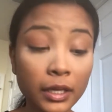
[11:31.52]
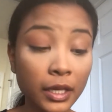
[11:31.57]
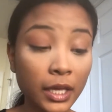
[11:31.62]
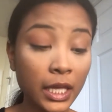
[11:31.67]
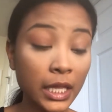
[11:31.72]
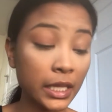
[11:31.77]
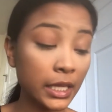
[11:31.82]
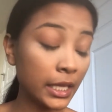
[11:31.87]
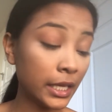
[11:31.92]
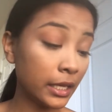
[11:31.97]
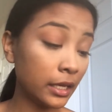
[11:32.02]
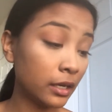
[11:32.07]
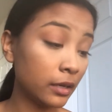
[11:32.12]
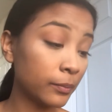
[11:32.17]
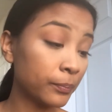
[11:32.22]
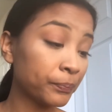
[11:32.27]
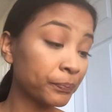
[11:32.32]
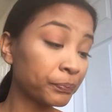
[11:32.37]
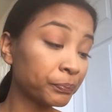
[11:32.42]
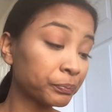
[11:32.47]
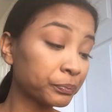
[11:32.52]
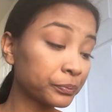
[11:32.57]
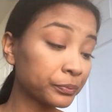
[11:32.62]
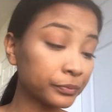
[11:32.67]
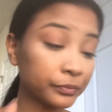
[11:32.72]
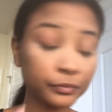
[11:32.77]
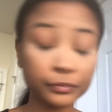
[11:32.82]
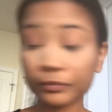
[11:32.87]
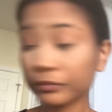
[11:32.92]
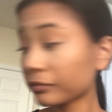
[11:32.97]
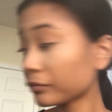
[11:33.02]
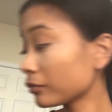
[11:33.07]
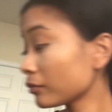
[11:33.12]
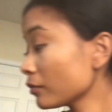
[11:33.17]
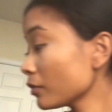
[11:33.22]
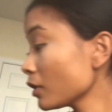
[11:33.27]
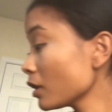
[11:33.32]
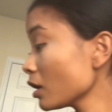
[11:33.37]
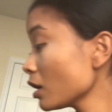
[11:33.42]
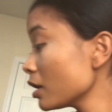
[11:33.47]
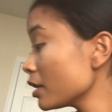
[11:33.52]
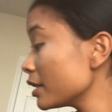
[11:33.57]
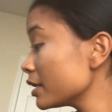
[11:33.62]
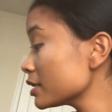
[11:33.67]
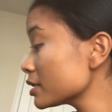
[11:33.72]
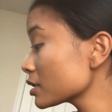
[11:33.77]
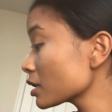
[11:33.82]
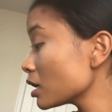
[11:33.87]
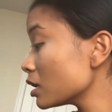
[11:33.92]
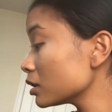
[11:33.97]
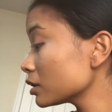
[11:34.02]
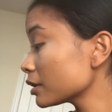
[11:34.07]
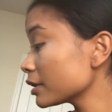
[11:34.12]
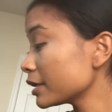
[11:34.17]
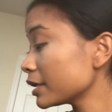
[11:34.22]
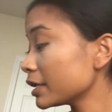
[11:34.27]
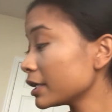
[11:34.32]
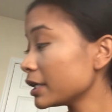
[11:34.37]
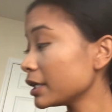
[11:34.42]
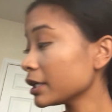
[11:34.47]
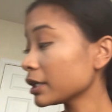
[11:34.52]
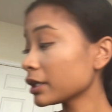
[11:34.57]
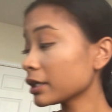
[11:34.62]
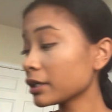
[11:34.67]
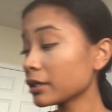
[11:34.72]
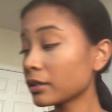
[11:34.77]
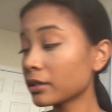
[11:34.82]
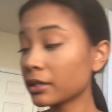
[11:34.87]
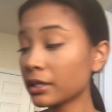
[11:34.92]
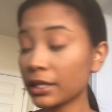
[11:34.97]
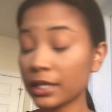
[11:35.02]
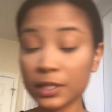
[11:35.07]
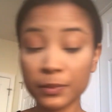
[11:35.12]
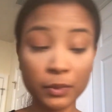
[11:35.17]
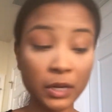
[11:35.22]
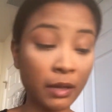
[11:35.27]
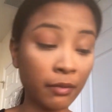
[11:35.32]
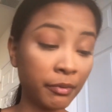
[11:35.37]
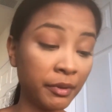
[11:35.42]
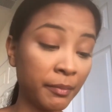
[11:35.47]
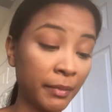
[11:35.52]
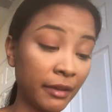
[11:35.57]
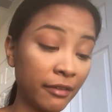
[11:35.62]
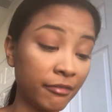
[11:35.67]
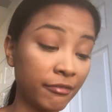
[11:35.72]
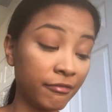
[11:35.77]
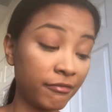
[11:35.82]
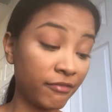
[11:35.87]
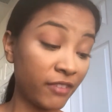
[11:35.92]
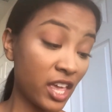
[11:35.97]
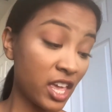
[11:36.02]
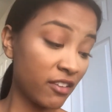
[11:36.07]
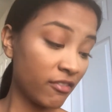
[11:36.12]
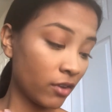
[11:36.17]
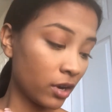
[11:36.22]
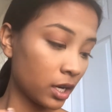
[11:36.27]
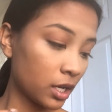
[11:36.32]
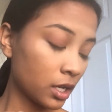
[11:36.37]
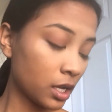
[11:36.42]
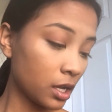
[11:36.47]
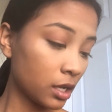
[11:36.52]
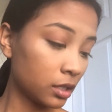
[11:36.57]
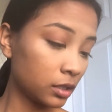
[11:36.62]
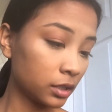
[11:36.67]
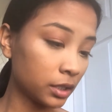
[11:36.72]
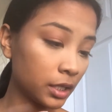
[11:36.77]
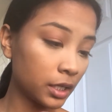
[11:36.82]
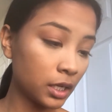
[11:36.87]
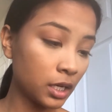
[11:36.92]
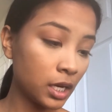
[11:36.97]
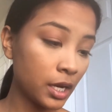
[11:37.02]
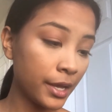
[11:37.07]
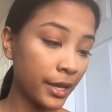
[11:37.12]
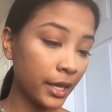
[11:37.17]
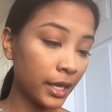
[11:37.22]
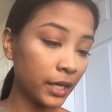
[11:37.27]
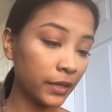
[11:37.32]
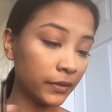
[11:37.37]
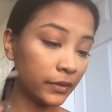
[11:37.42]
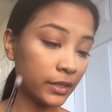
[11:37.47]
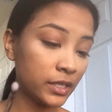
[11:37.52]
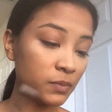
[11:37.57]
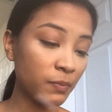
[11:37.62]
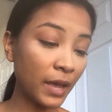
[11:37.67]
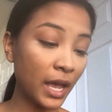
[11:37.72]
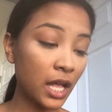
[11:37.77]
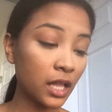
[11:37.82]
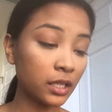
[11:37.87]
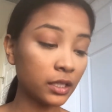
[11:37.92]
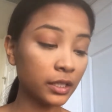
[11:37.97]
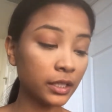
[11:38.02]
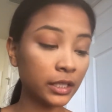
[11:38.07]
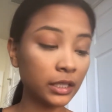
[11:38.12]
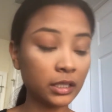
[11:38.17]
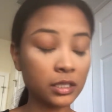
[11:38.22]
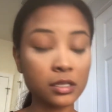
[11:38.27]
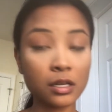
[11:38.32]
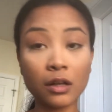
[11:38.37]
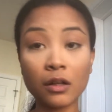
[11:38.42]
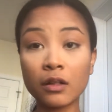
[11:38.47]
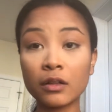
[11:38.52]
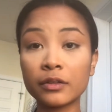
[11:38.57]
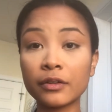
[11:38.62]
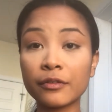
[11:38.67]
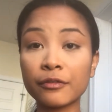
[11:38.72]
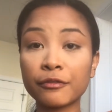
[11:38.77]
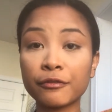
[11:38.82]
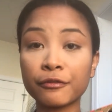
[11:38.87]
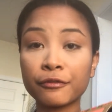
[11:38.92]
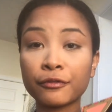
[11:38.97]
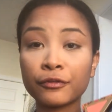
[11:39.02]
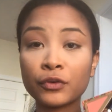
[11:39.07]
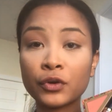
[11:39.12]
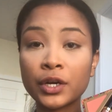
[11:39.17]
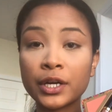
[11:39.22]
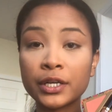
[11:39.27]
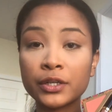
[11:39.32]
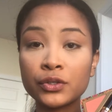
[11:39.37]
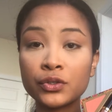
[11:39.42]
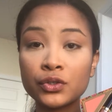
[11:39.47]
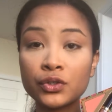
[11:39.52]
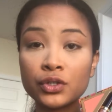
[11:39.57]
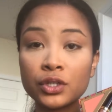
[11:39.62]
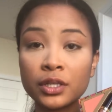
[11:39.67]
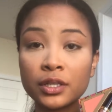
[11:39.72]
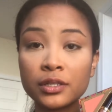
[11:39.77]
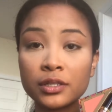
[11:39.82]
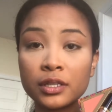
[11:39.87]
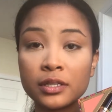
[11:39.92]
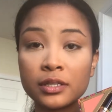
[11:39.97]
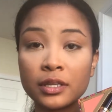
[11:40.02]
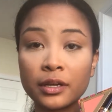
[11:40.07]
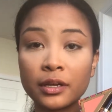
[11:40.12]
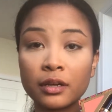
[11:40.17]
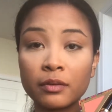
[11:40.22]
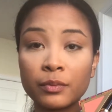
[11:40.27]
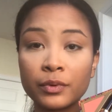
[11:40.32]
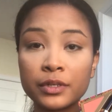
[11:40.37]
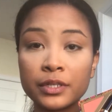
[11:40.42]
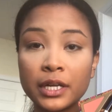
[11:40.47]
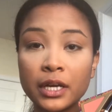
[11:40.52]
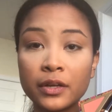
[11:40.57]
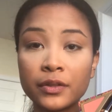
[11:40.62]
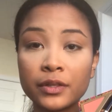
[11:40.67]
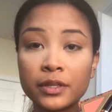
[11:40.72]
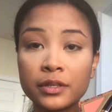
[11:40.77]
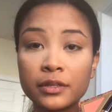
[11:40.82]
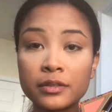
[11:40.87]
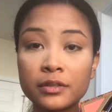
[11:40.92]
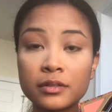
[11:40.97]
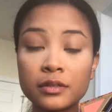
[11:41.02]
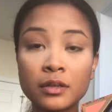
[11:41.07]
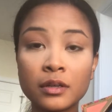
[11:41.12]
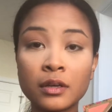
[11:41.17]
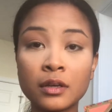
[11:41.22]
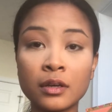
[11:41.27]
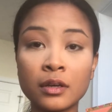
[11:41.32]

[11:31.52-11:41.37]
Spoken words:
And then this color here is probably my favorite color in this palette. It's called Fringe. It's the second one down, this